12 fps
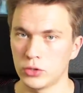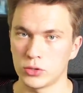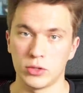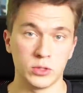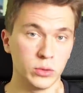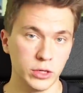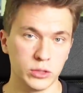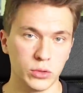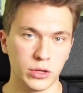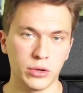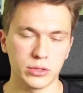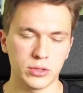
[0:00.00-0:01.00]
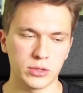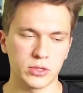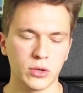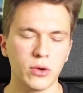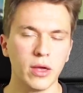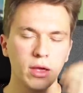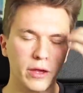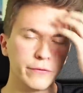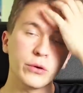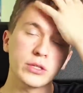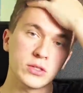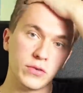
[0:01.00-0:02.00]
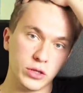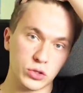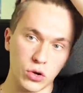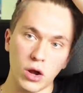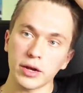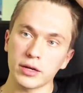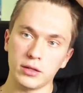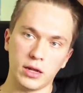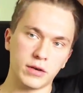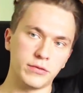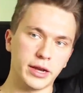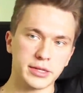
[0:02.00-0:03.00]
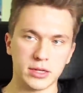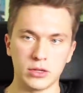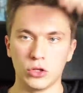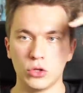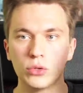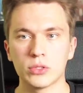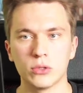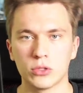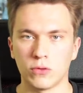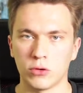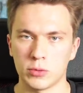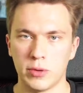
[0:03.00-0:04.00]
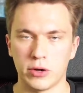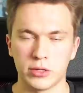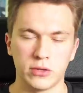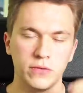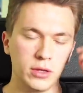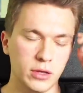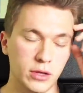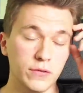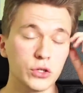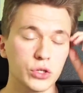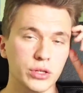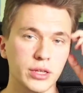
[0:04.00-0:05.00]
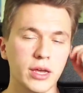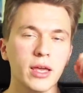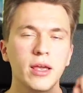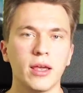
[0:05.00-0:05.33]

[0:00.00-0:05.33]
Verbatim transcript: So this is only during your turn. So of course it's very strong, and a lot of decks can use those Force markers efficiently,